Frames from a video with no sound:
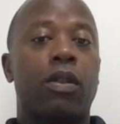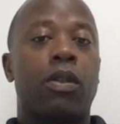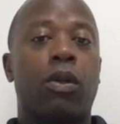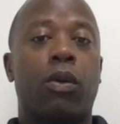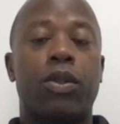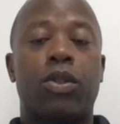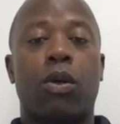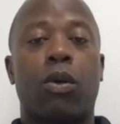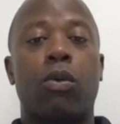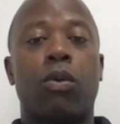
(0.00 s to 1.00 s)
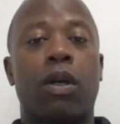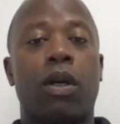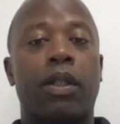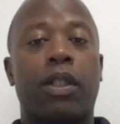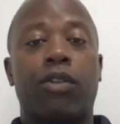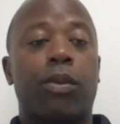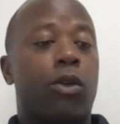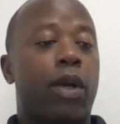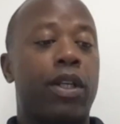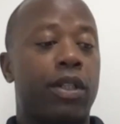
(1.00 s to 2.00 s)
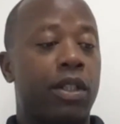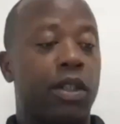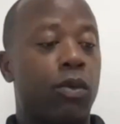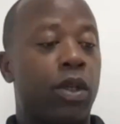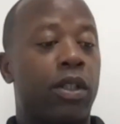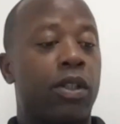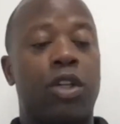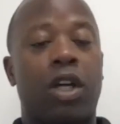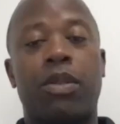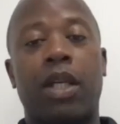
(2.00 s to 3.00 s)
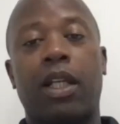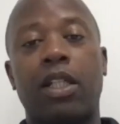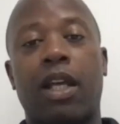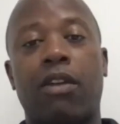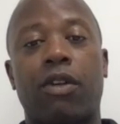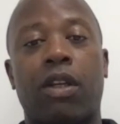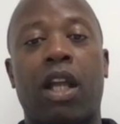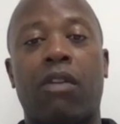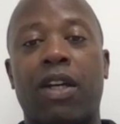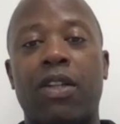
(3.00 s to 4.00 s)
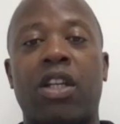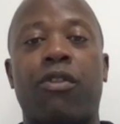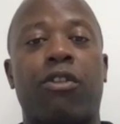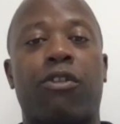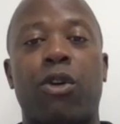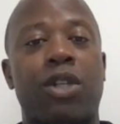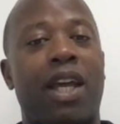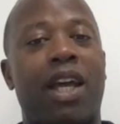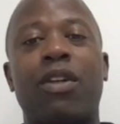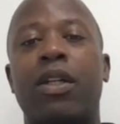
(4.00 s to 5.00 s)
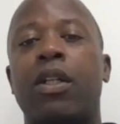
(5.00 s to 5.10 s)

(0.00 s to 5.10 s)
And so give them credit. They did a really good job taking us out of a lot of our stuff in the first half.